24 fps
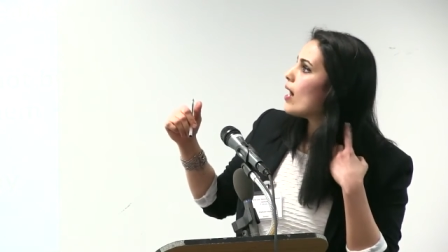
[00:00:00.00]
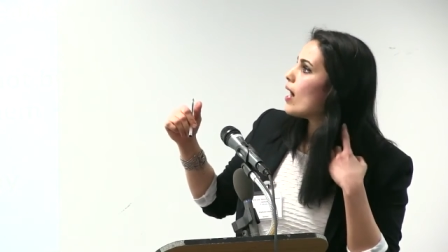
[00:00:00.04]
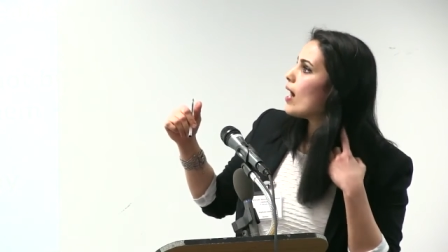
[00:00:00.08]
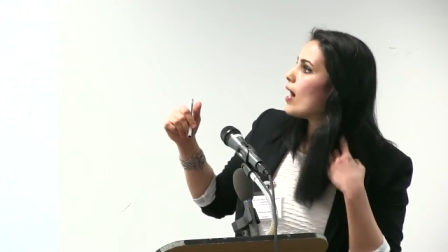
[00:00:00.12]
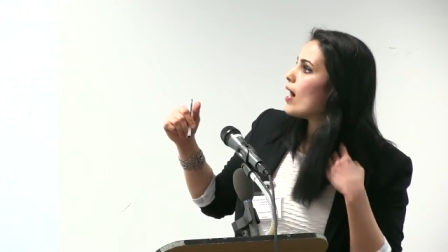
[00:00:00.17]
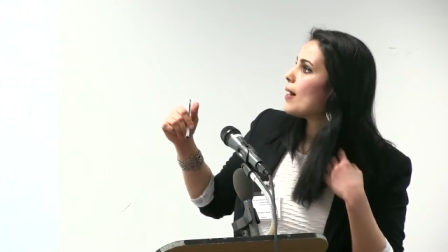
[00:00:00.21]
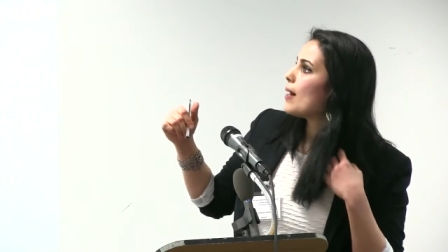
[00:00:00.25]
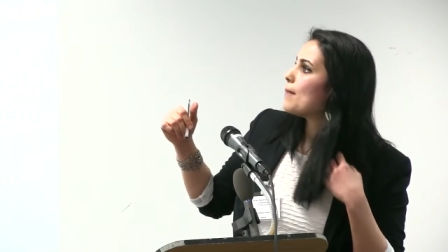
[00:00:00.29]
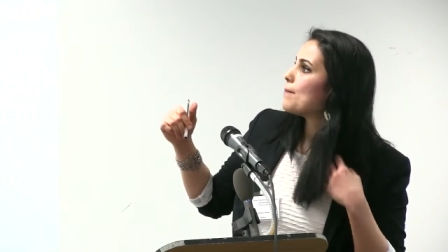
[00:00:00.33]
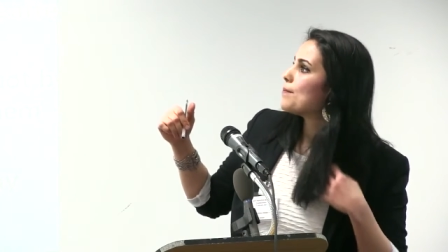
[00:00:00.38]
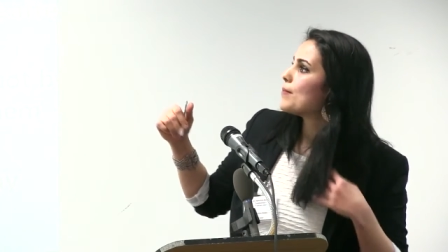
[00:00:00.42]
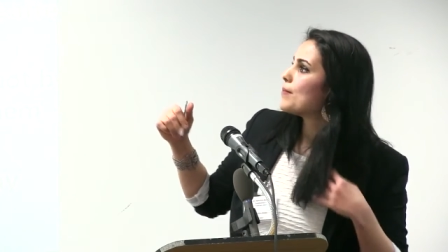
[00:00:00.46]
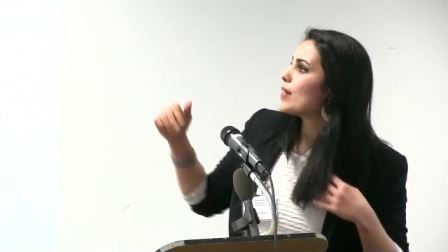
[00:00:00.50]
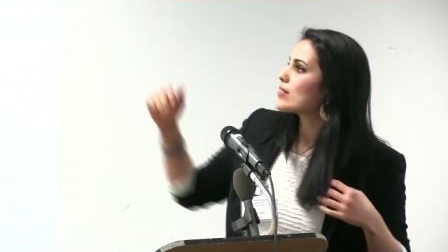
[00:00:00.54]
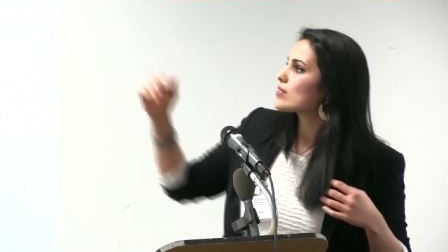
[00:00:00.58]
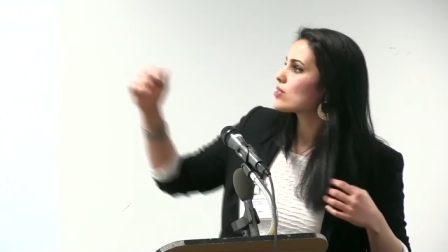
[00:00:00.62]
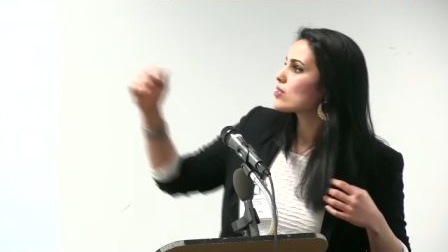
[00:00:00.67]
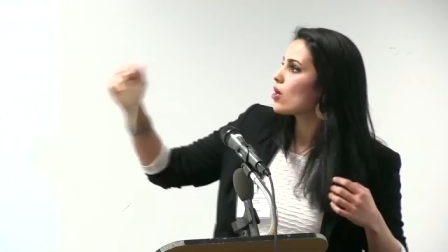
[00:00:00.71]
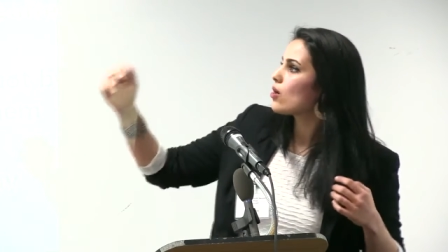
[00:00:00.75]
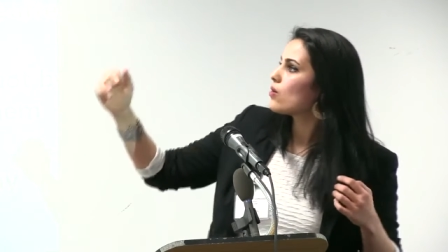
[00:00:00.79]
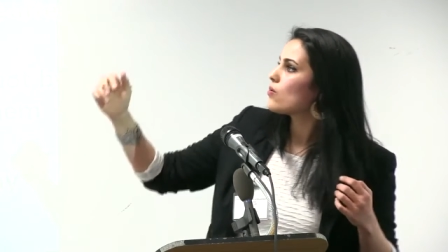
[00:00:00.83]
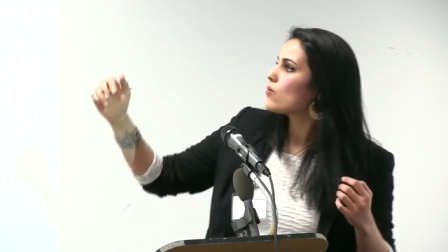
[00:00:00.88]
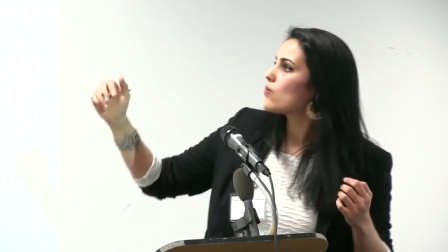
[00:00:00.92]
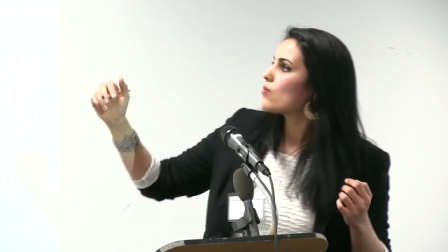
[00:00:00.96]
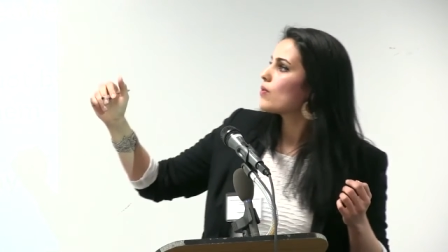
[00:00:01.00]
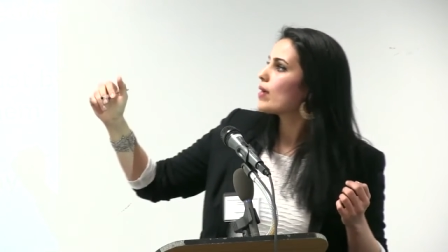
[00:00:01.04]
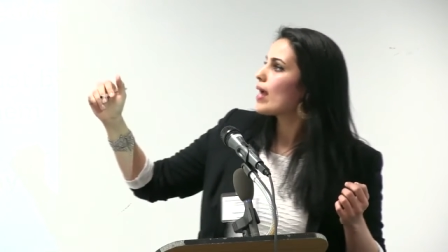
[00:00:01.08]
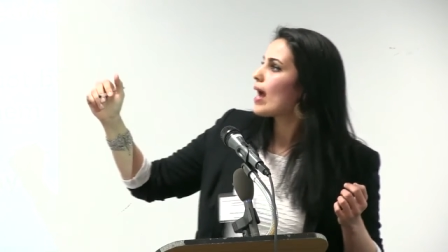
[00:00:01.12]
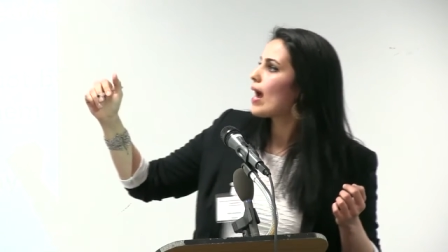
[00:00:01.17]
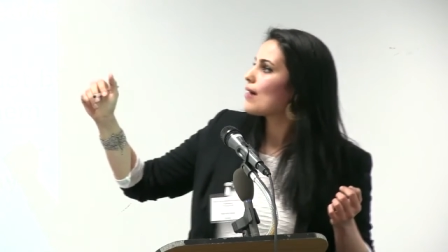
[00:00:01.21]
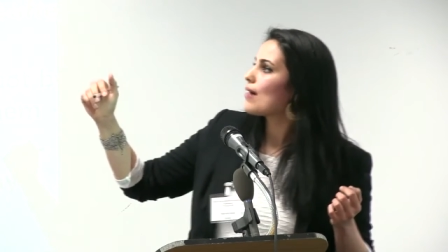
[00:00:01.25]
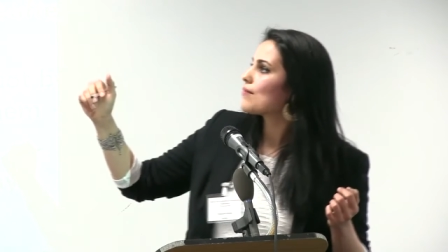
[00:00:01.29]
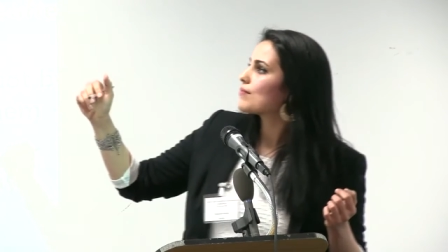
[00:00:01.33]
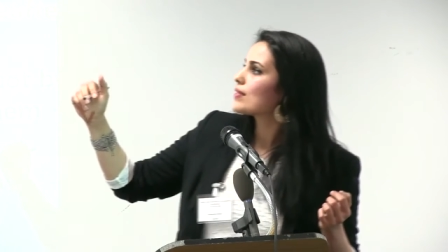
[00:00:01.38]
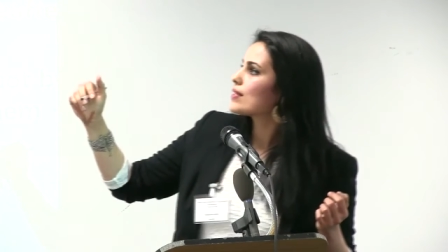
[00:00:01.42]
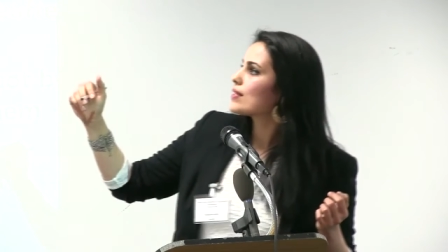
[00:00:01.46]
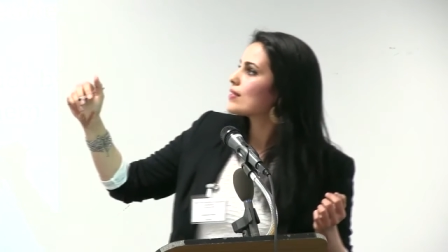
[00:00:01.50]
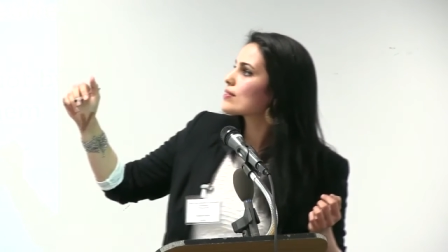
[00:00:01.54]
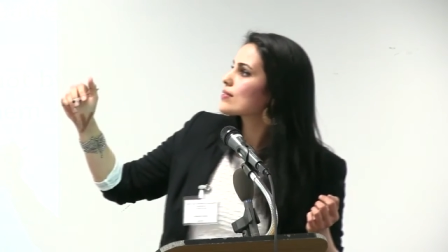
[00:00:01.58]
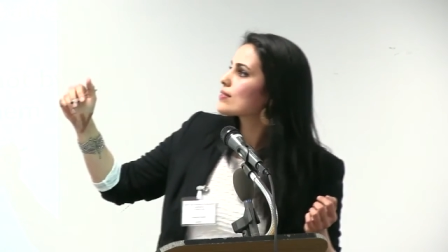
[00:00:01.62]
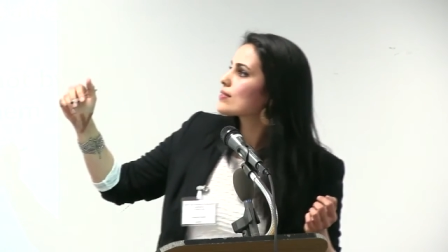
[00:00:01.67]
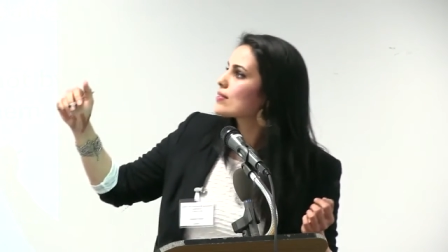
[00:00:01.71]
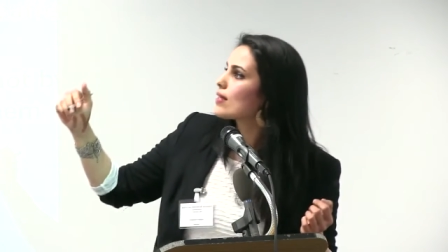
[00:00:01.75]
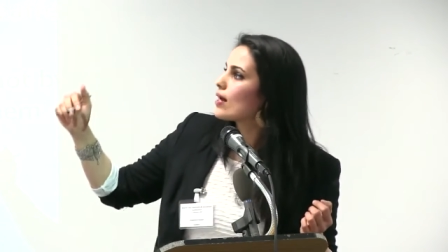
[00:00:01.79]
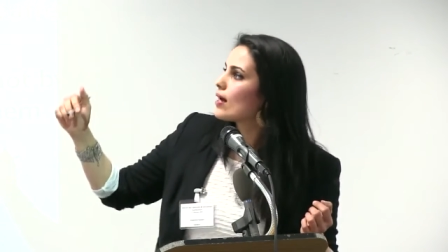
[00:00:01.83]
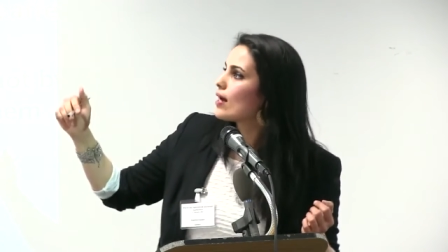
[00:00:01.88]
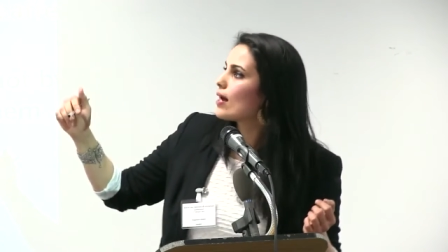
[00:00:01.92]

Um, so we have this um,